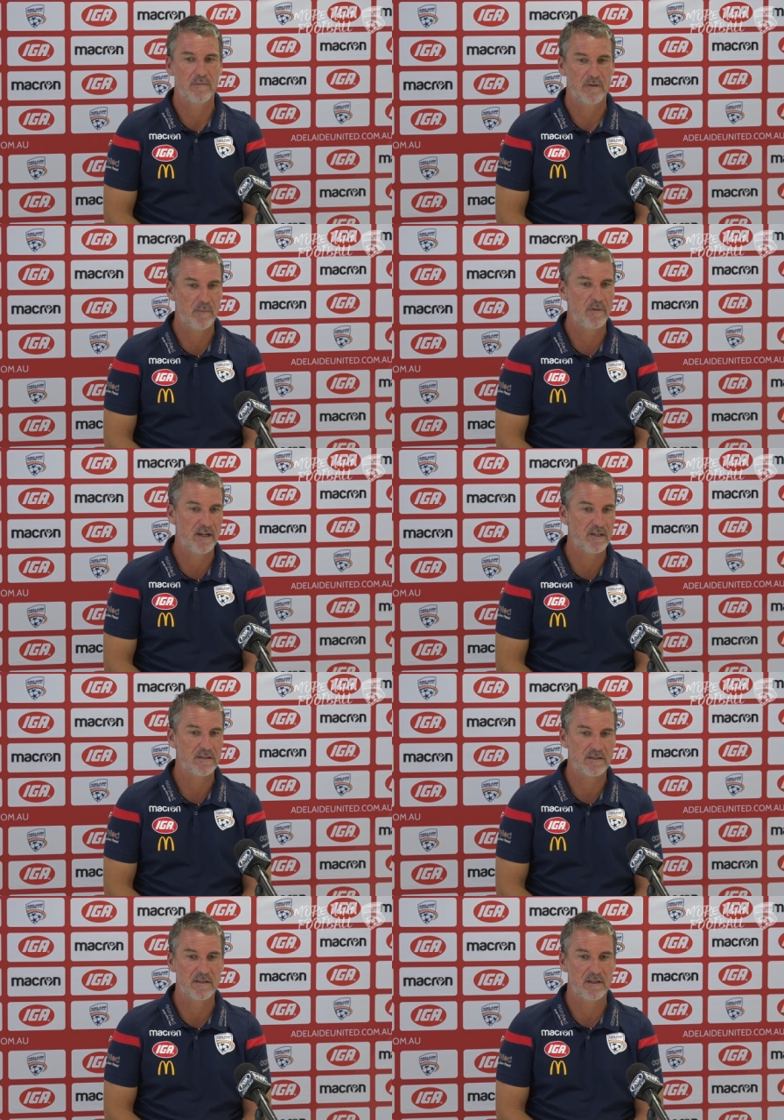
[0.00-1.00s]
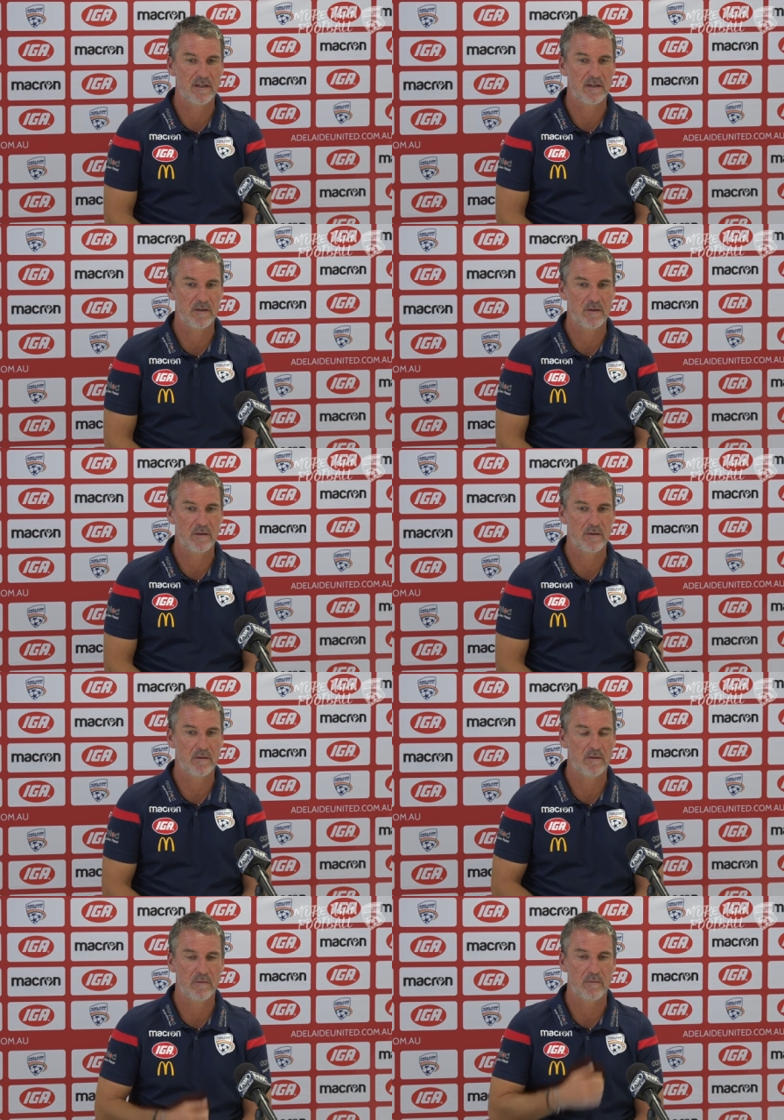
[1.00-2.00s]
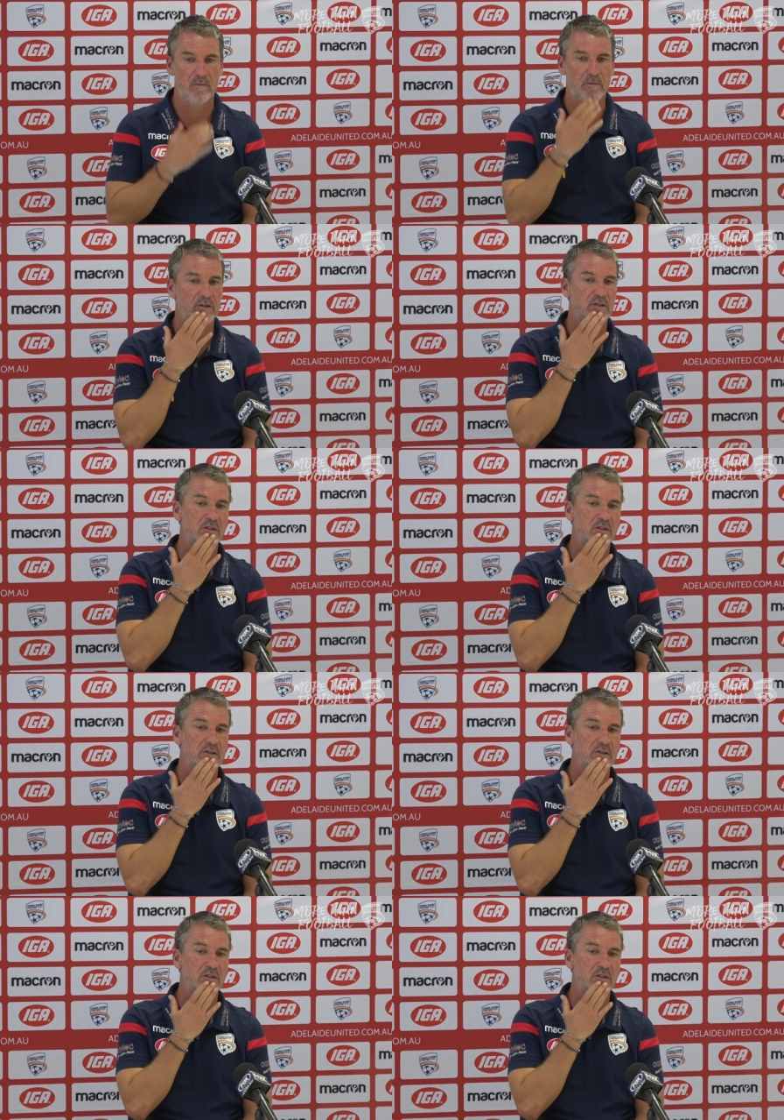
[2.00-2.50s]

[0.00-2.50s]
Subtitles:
The players want